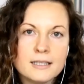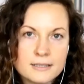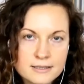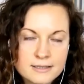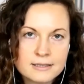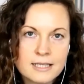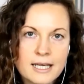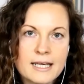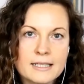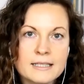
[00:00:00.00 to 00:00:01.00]

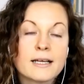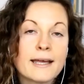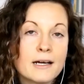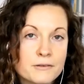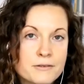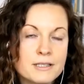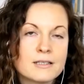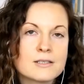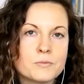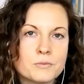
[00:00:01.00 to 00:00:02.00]
is a
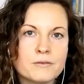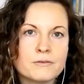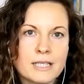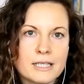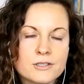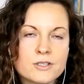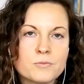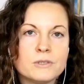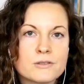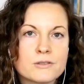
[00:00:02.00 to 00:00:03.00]
healthy and supportive
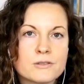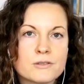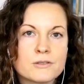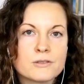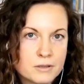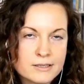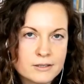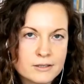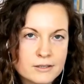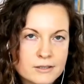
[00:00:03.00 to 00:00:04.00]
relationship with a
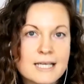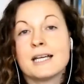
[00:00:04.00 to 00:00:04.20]
supervisor